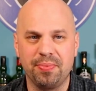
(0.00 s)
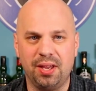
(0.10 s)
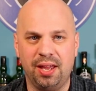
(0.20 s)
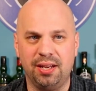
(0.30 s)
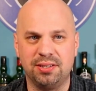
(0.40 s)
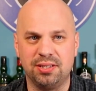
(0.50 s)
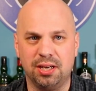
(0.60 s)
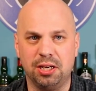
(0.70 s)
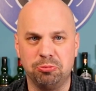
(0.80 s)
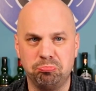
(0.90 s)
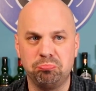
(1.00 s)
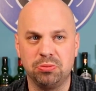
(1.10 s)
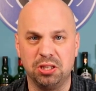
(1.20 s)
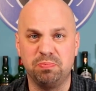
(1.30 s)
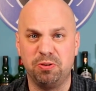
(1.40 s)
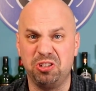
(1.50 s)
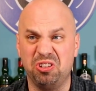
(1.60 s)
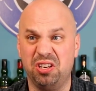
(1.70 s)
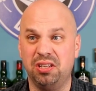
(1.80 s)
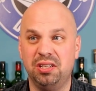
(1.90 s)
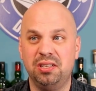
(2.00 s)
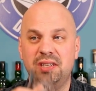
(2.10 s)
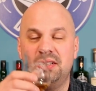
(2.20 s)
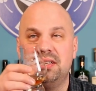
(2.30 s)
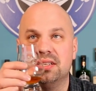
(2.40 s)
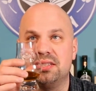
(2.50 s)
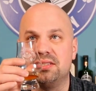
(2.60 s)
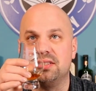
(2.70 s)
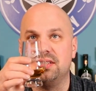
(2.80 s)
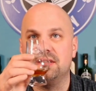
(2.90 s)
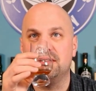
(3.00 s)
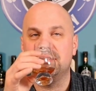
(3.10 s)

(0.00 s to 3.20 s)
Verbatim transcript: And it's, uh, it's pretty good. Let's see.